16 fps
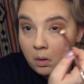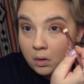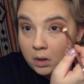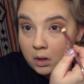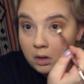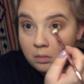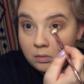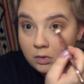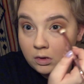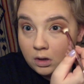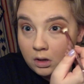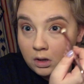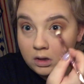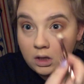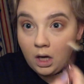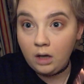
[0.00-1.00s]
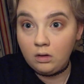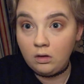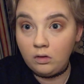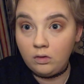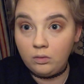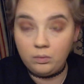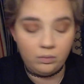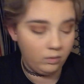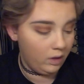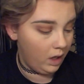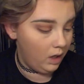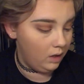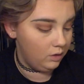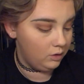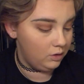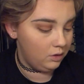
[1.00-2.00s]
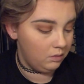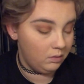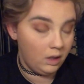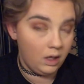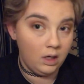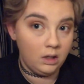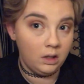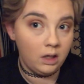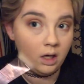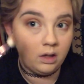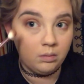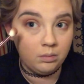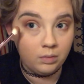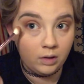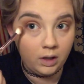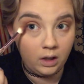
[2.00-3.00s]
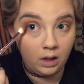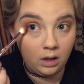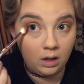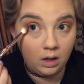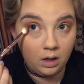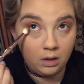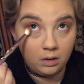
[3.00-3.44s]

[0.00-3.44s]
And then I'm just going to take this Lanister Red and kind of bring it